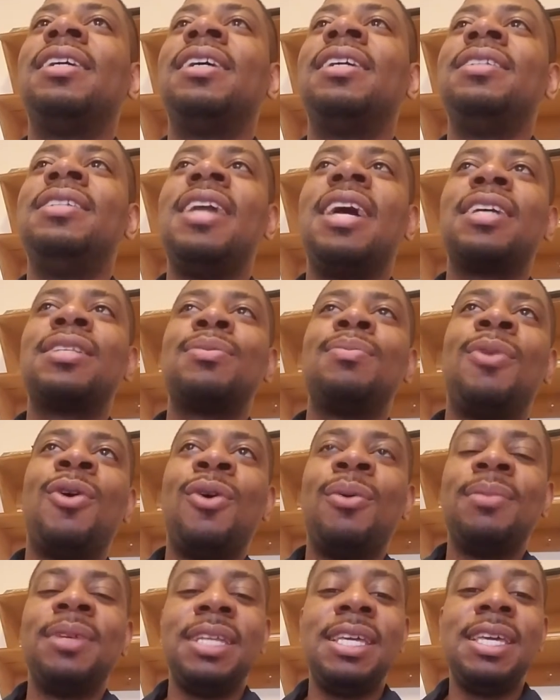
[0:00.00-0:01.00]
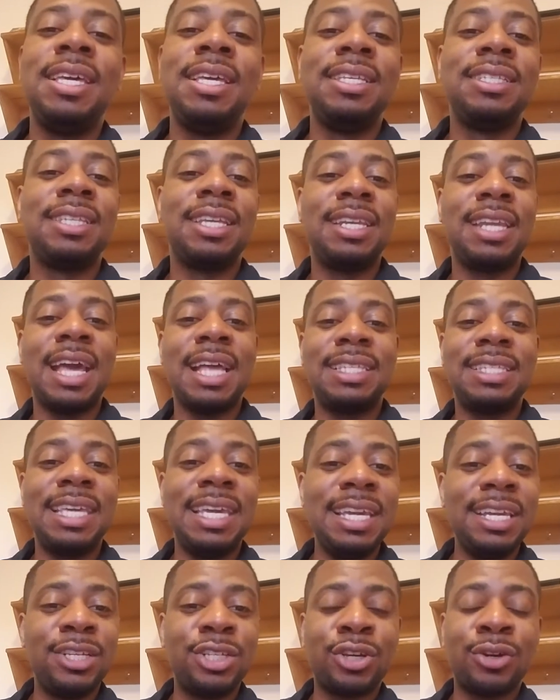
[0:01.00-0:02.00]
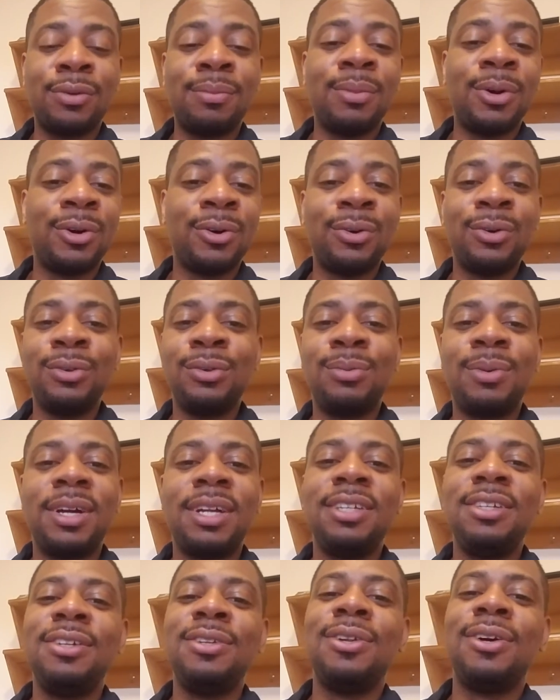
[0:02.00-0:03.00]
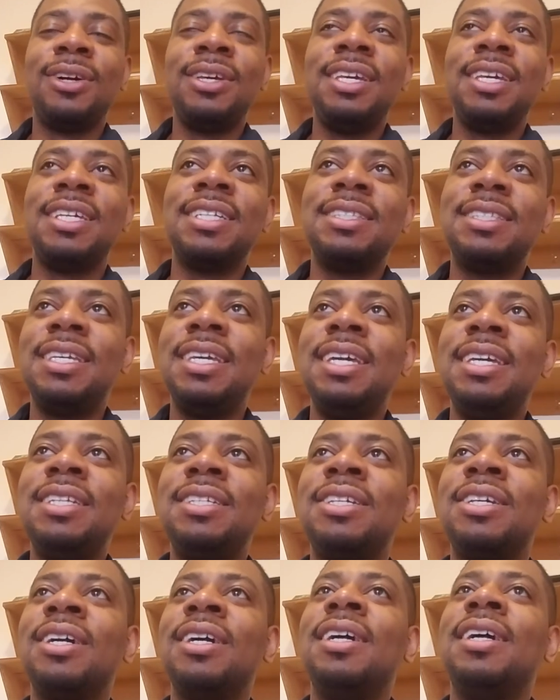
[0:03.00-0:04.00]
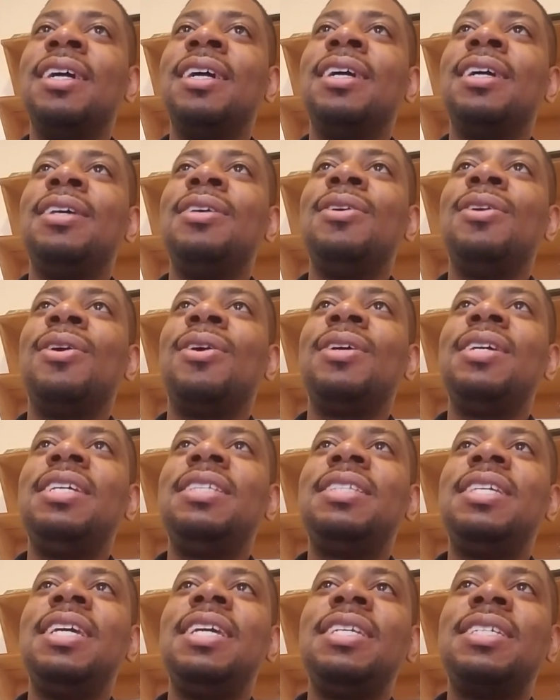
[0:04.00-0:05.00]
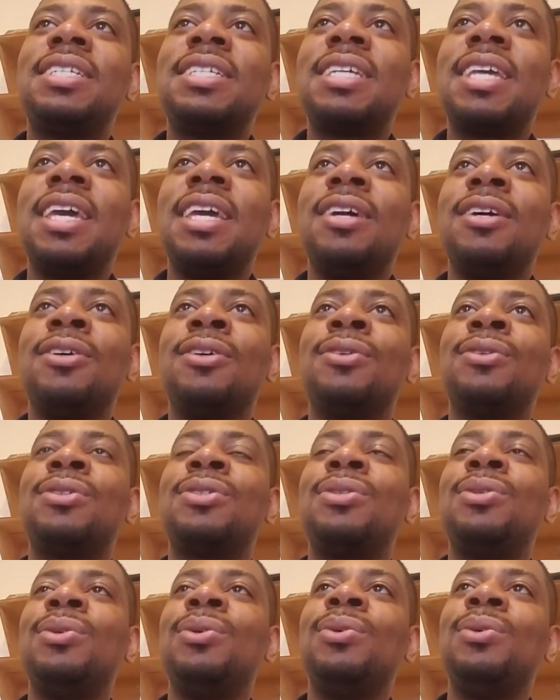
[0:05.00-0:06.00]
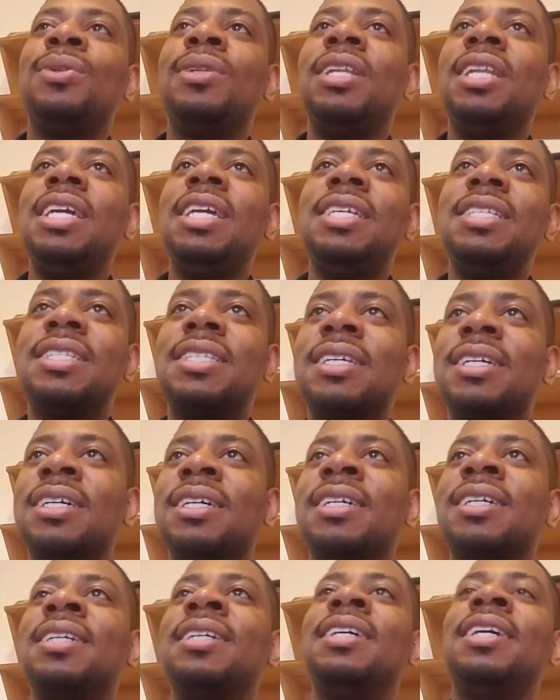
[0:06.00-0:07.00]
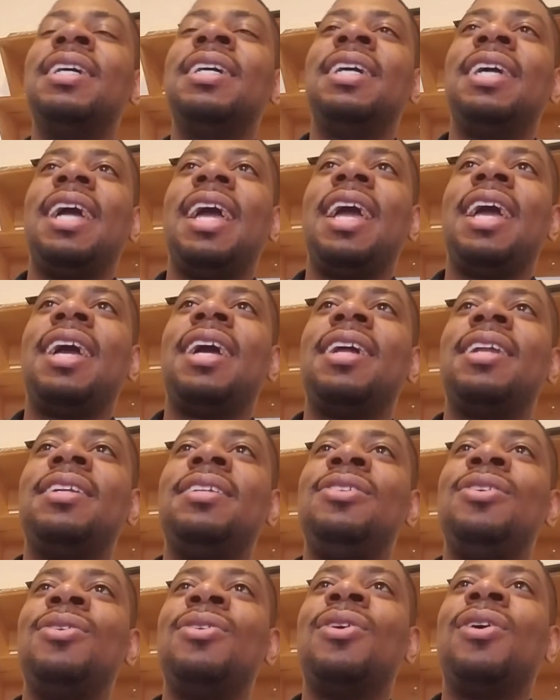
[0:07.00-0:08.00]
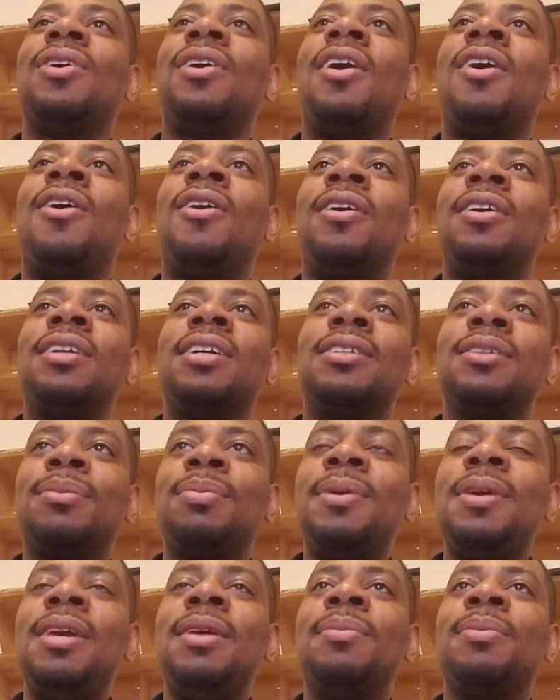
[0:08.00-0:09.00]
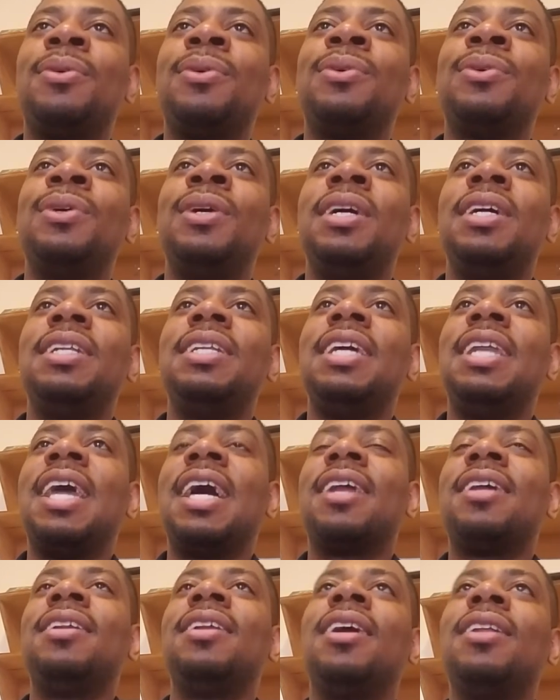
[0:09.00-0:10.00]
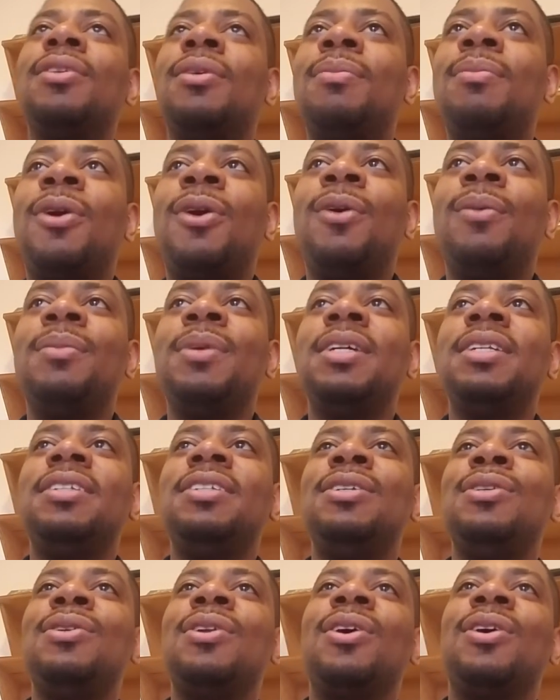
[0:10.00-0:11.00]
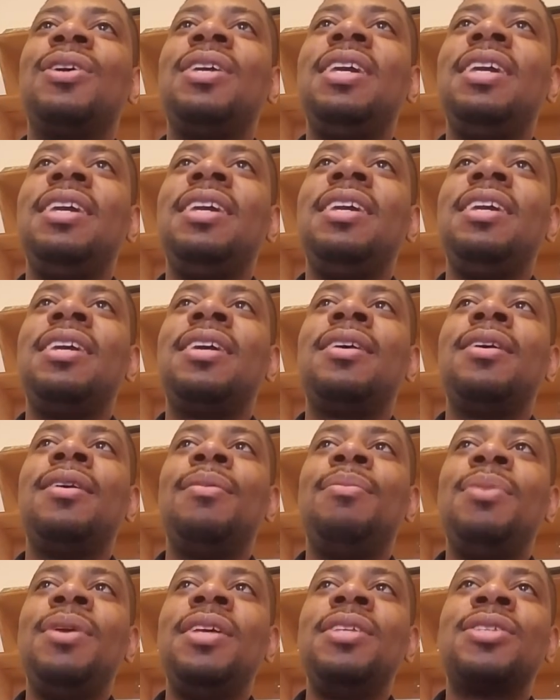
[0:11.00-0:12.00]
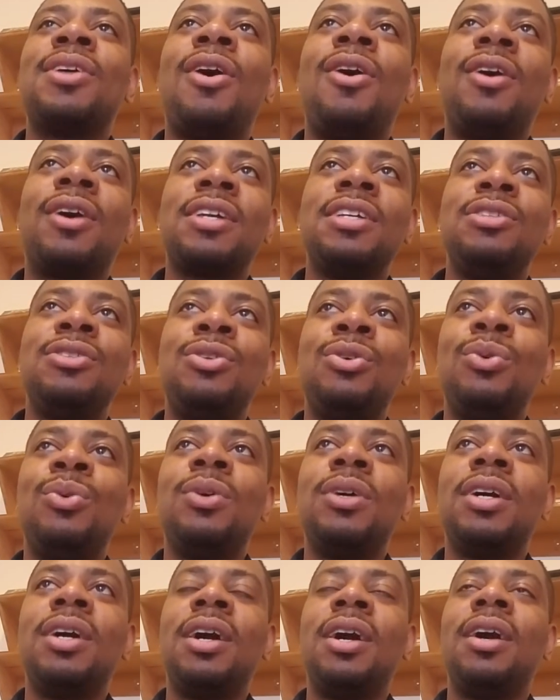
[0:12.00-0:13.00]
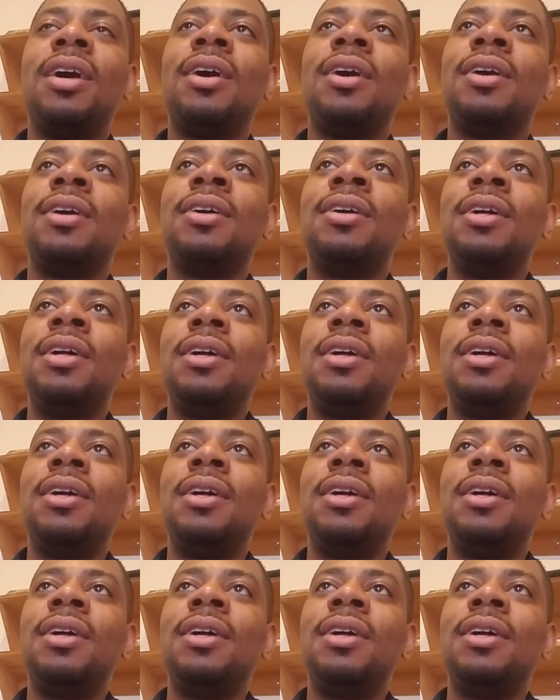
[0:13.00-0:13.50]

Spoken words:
Next moment, he's in that teacher mode where, you know, he can teach, you know, he teach skills to Lisa and, you know, all other people. Then at another moment, you know, he could be talking to a